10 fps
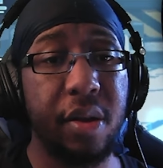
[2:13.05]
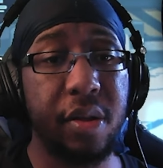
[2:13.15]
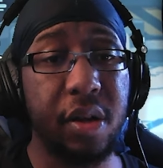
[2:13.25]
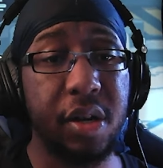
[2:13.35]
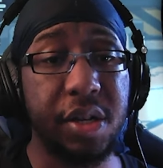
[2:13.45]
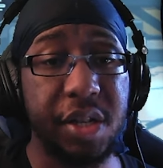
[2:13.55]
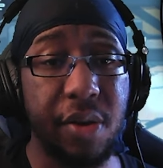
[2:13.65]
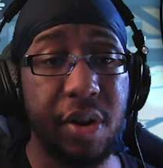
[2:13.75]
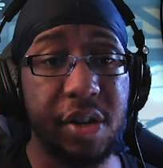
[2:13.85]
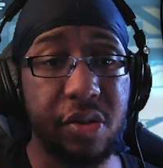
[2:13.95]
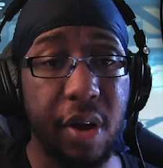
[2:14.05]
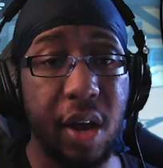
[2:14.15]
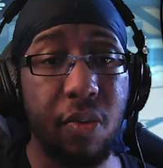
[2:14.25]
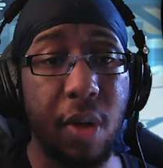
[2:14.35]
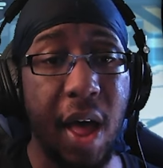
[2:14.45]
The secret Easter
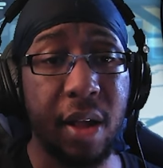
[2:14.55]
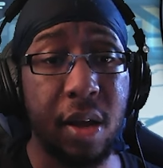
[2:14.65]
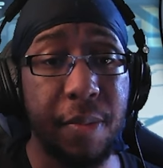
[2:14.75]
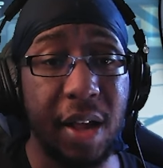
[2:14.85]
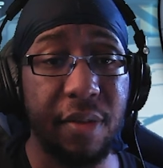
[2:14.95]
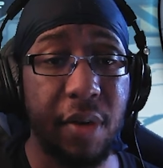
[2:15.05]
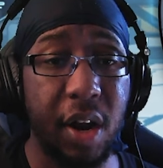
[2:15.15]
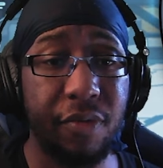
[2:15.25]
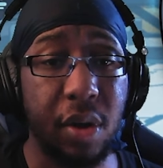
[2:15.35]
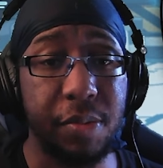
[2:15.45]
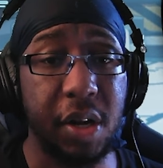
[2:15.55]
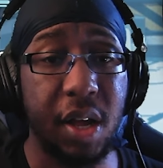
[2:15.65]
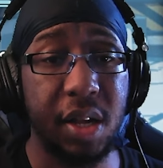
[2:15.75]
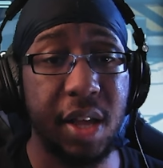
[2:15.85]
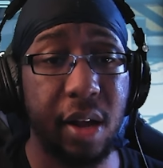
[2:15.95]
egg will become activated after it comes in
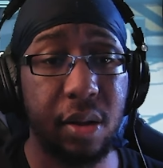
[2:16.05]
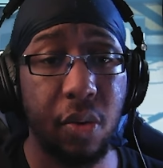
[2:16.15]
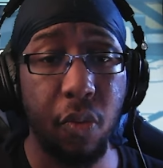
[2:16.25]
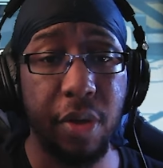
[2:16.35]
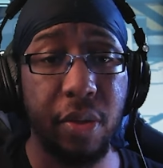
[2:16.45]
contact with